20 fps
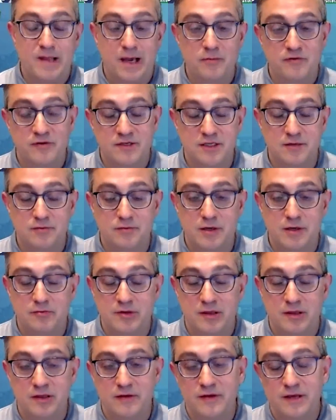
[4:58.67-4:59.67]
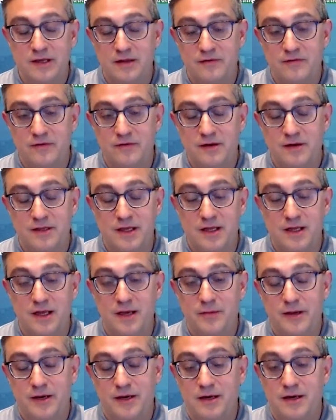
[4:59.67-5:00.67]
obviously, we're living in a very
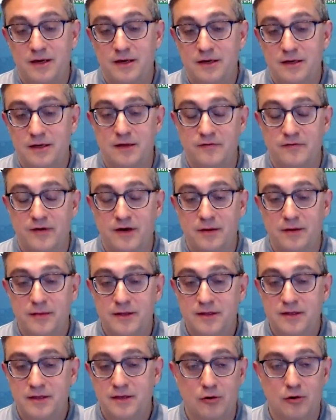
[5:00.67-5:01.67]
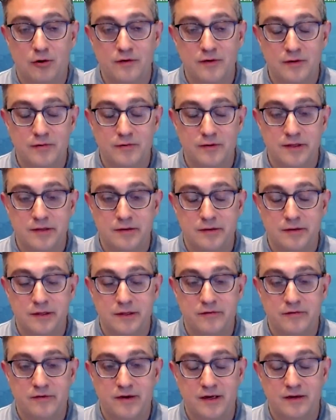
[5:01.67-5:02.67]
dynamic environment. COVID was
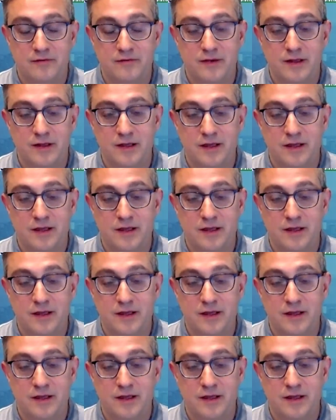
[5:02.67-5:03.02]
effectively a